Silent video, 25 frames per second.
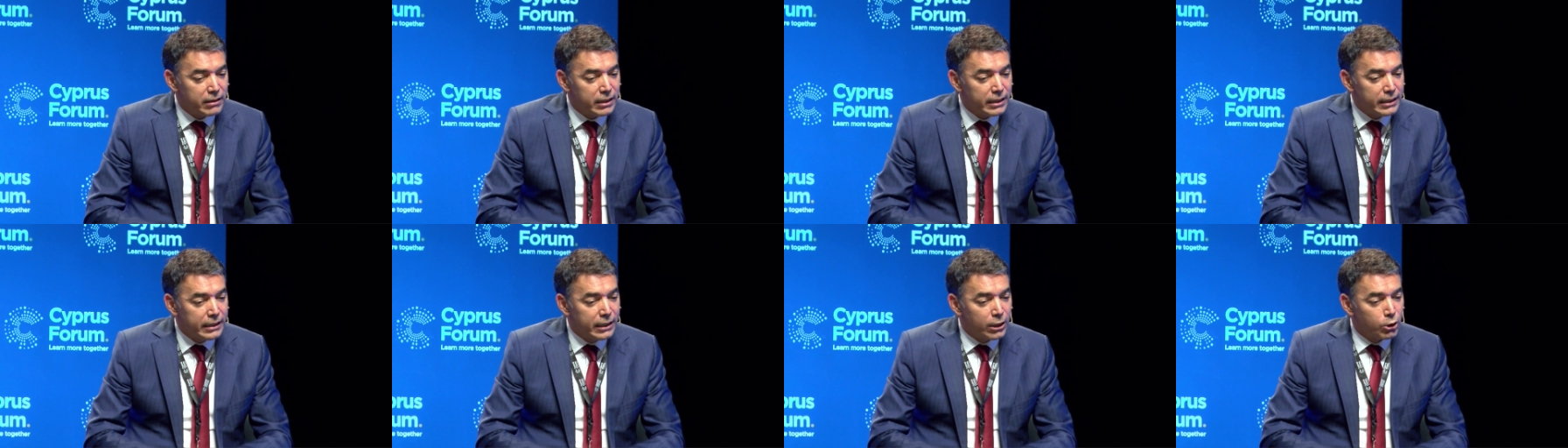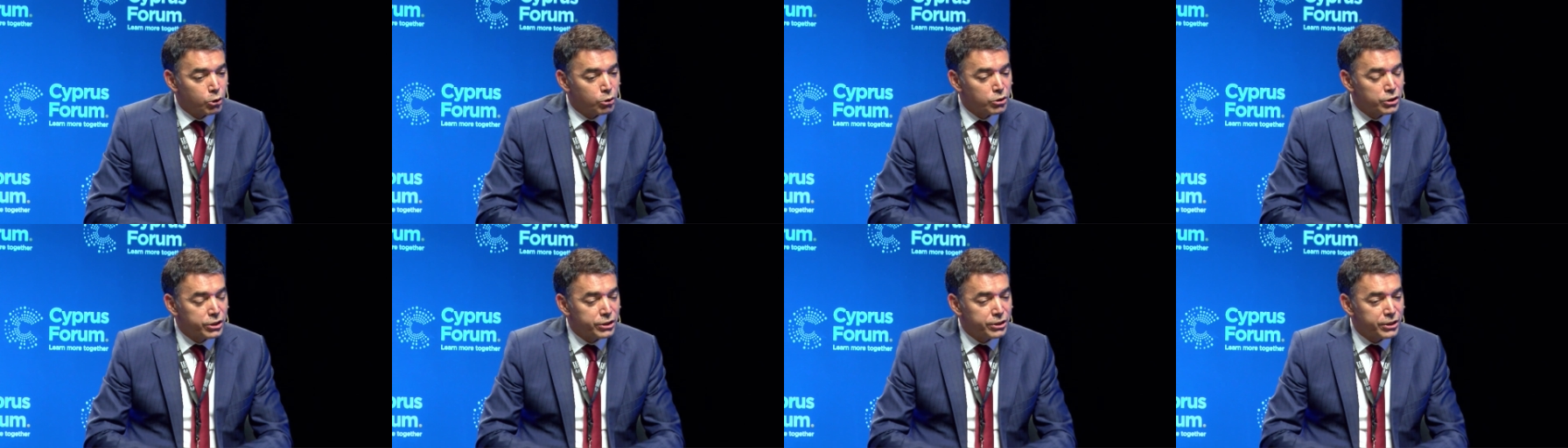the
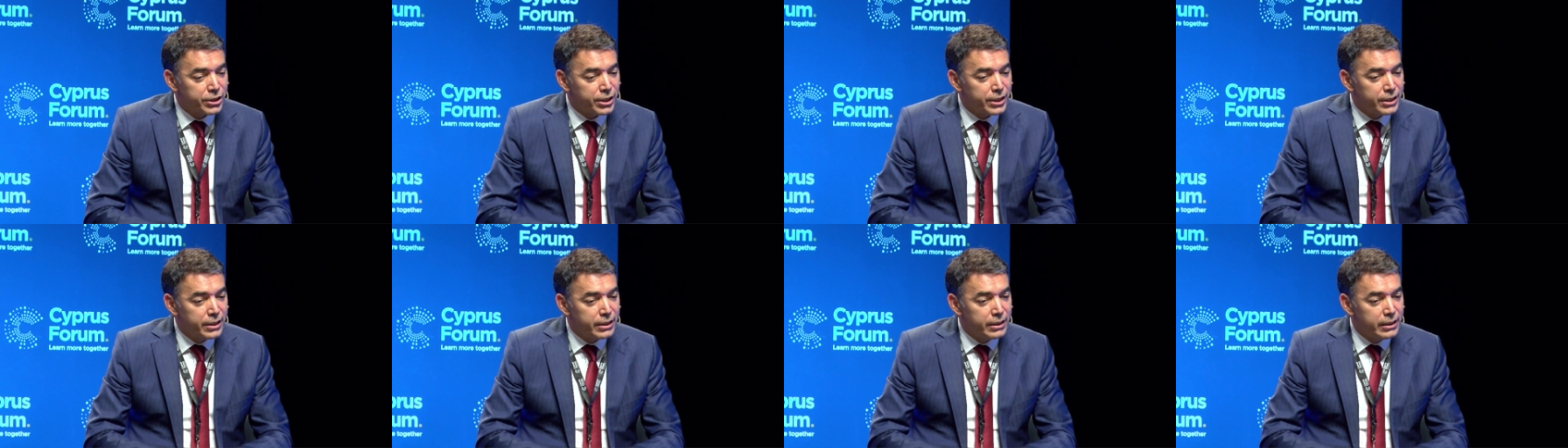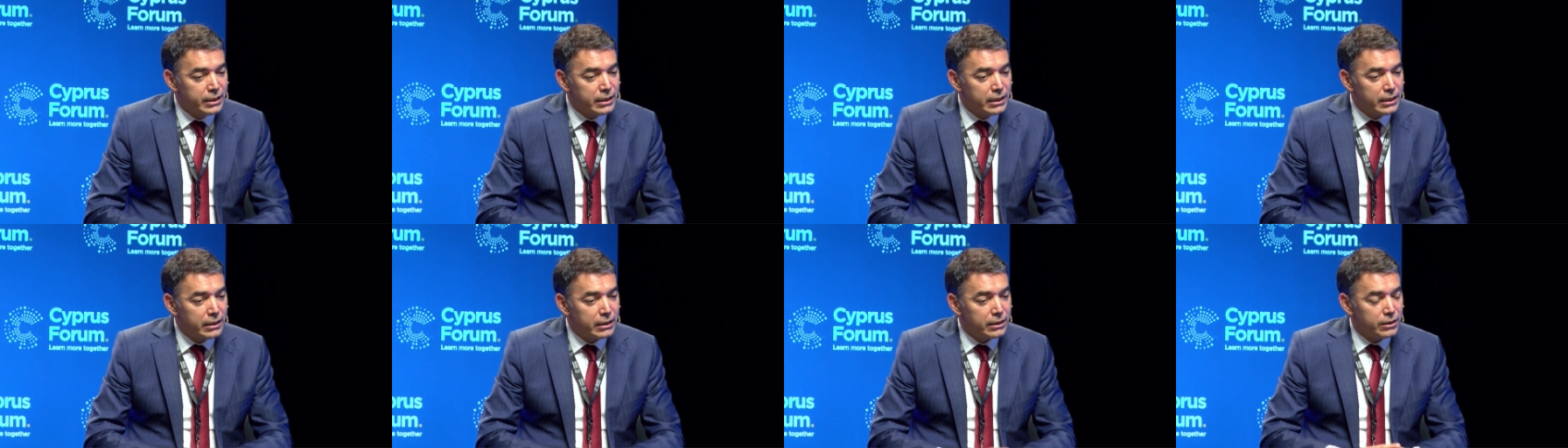concern
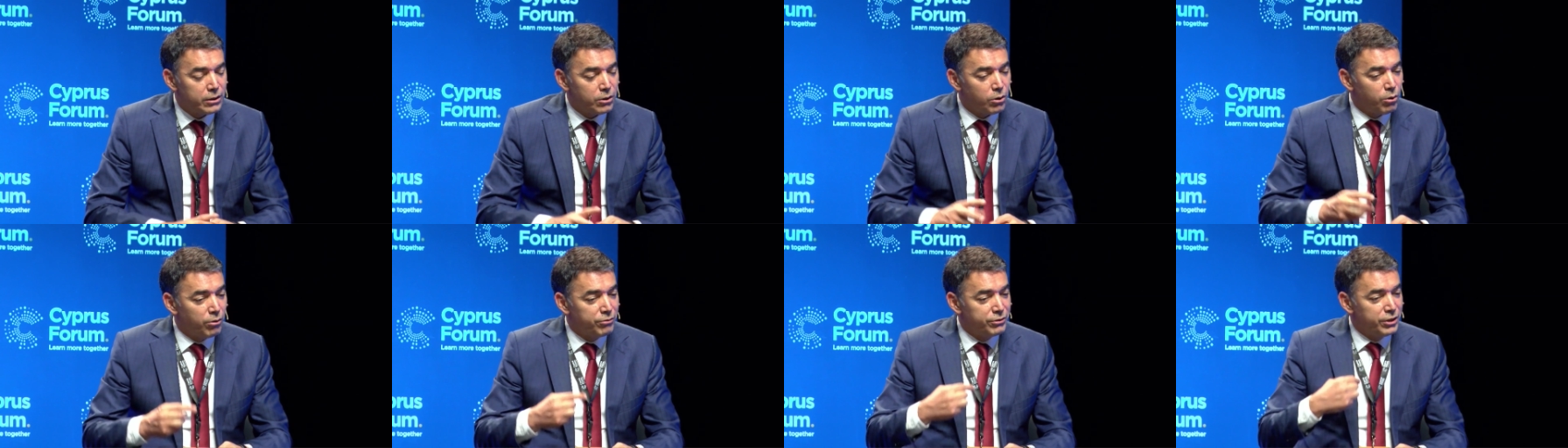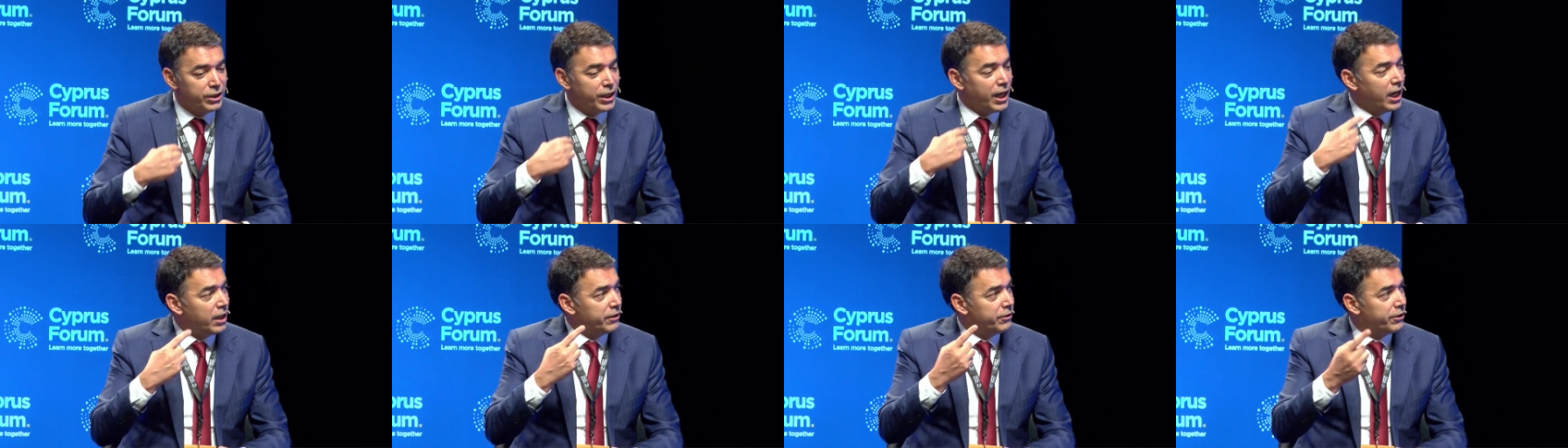of the
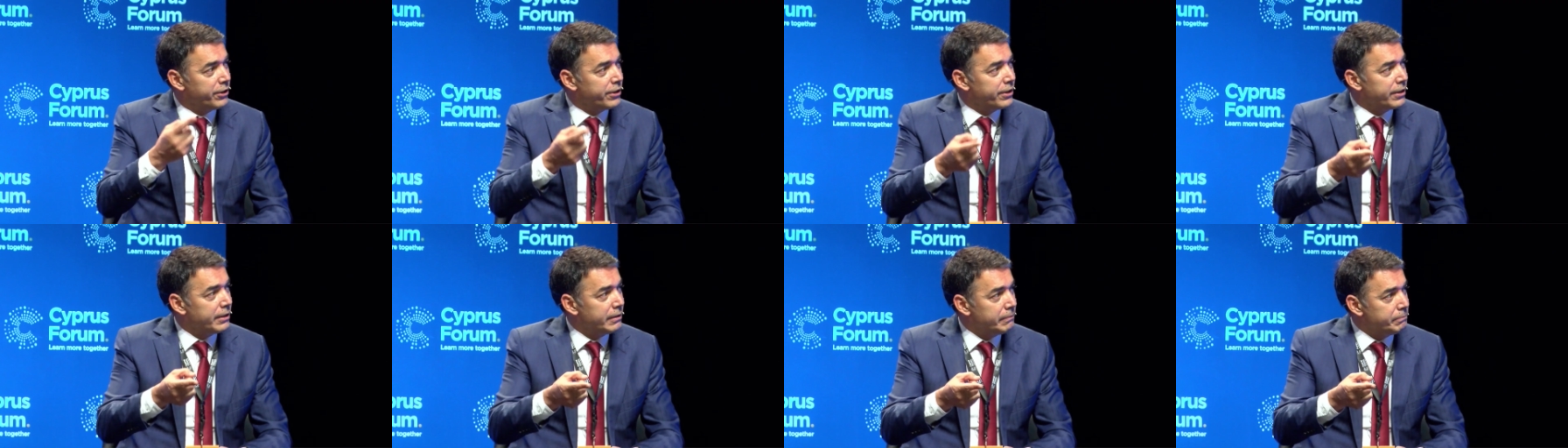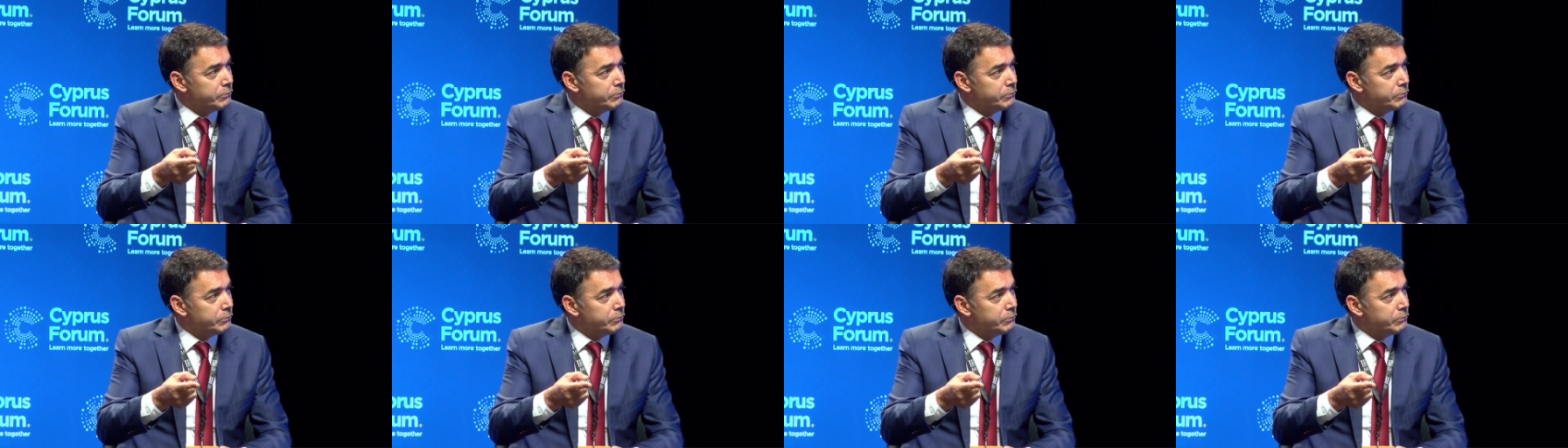other,